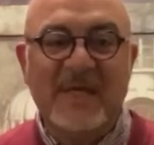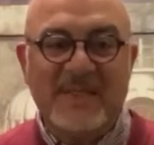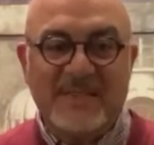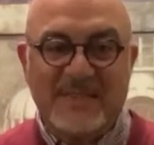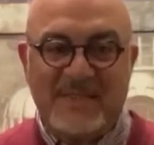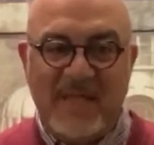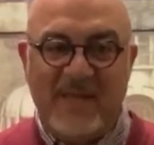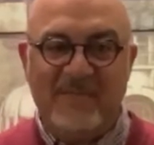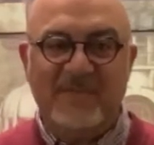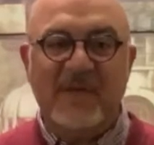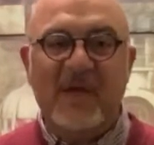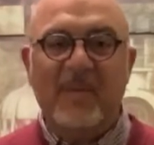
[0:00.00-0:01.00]

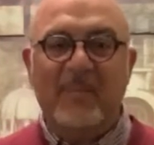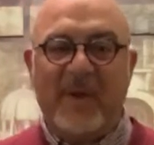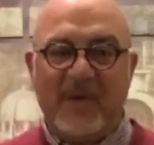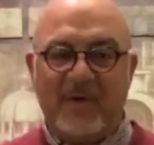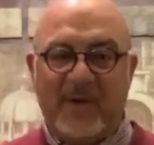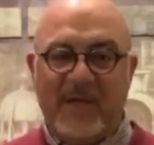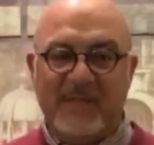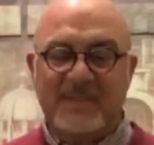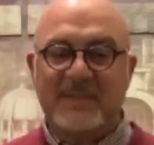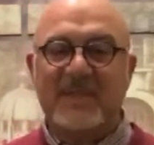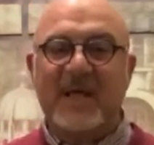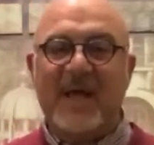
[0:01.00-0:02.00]
Saved by
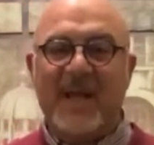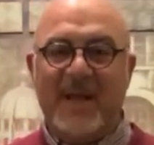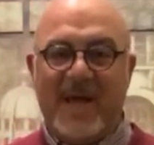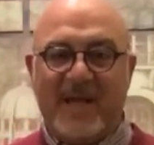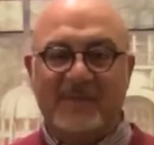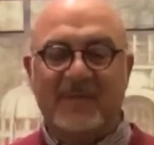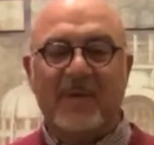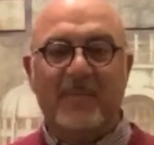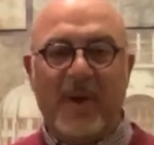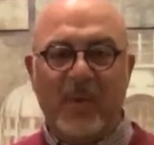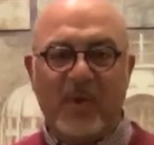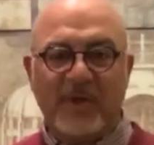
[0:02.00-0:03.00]
grace and not
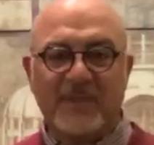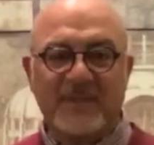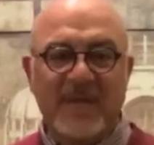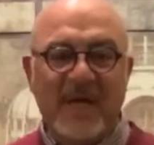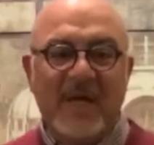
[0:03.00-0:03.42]
by works.